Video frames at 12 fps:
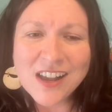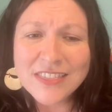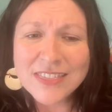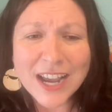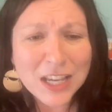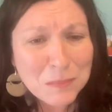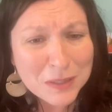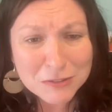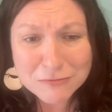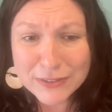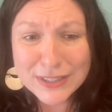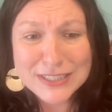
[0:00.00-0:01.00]
That can be a
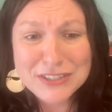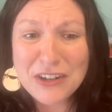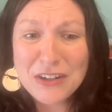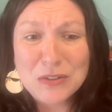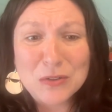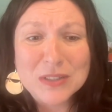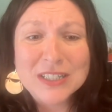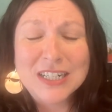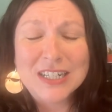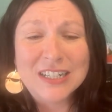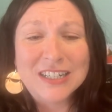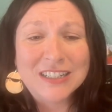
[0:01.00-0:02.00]
really tall
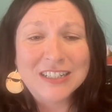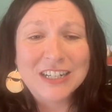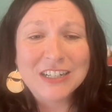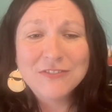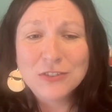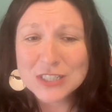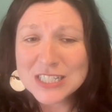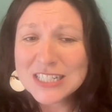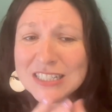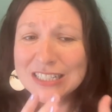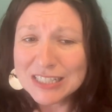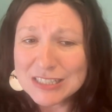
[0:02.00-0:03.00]
order.
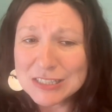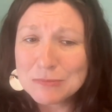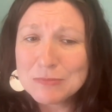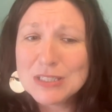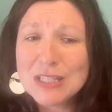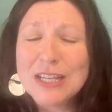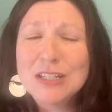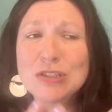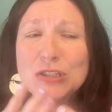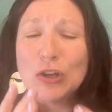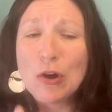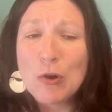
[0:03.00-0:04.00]
Unfortunately, it seems like
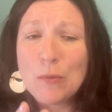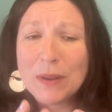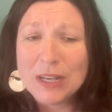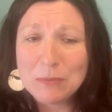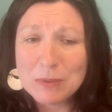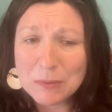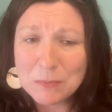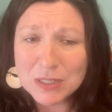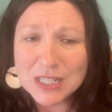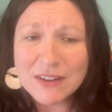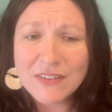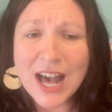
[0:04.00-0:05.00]
so many people
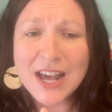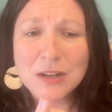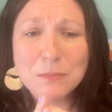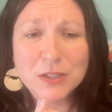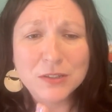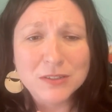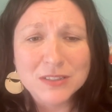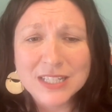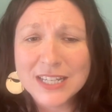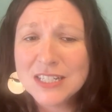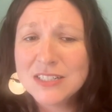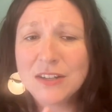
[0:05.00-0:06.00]
have had abuse. I
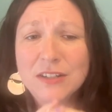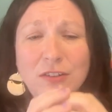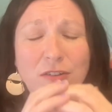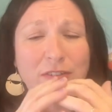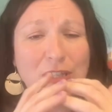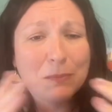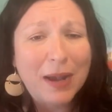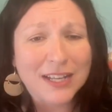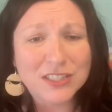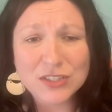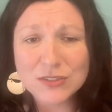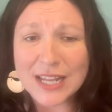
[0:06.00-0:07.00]
can tell you over the
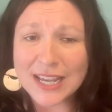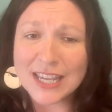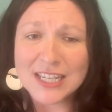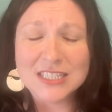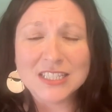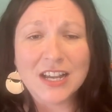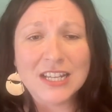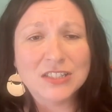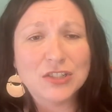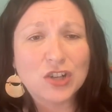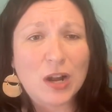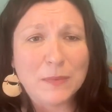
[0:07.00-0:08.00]
past 2 decades as a
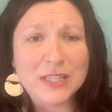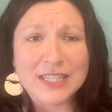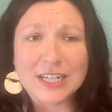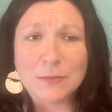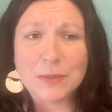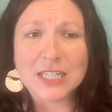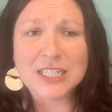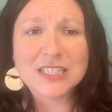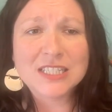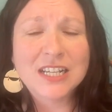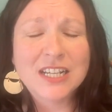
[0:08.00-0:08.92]
trauma therapist,